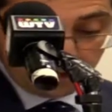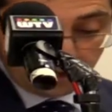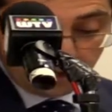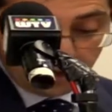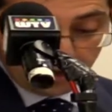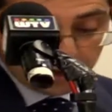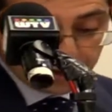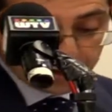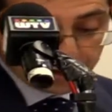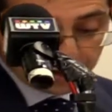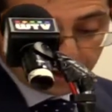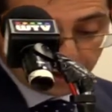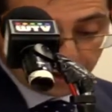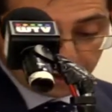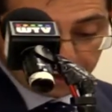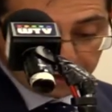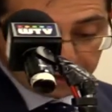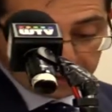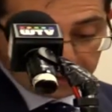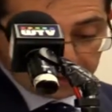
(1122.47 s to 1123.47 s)
So,
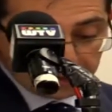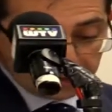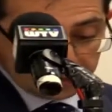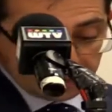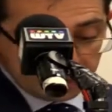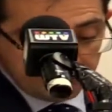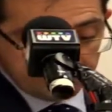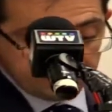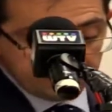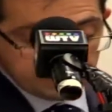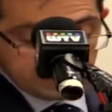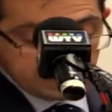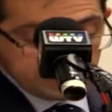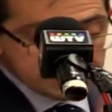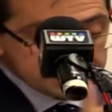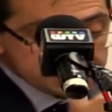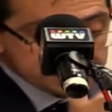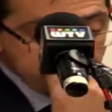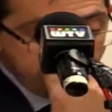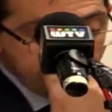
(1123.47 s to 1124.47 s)
even as
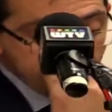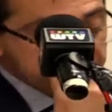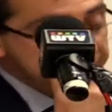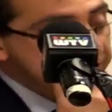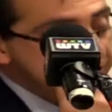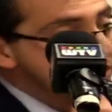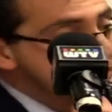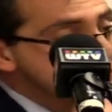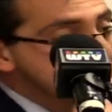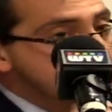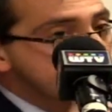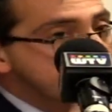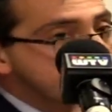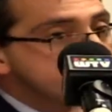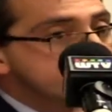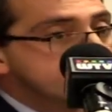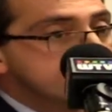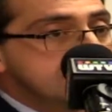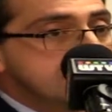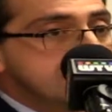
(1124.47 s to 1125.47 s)
Morris and Stone
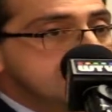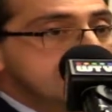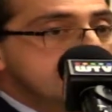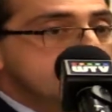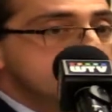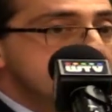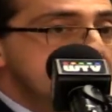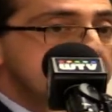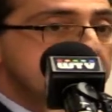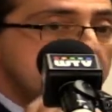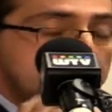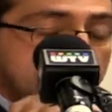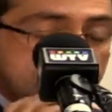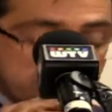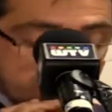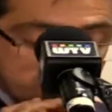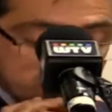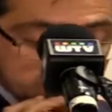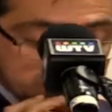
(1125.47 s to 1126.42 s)
said in their article